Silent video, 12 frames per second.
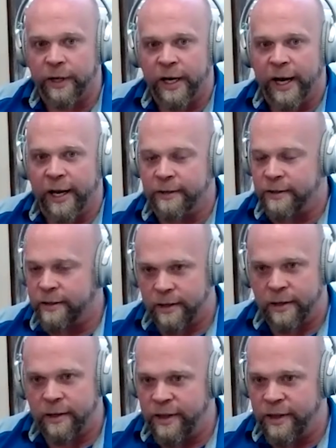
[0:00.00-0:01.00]
And
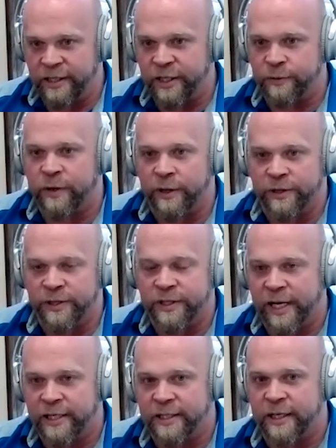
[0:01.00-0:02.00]
this is one of those tests
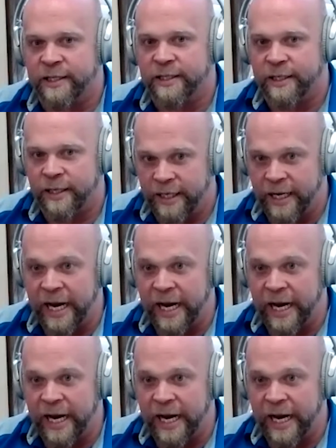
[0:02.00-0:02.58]
that's gonna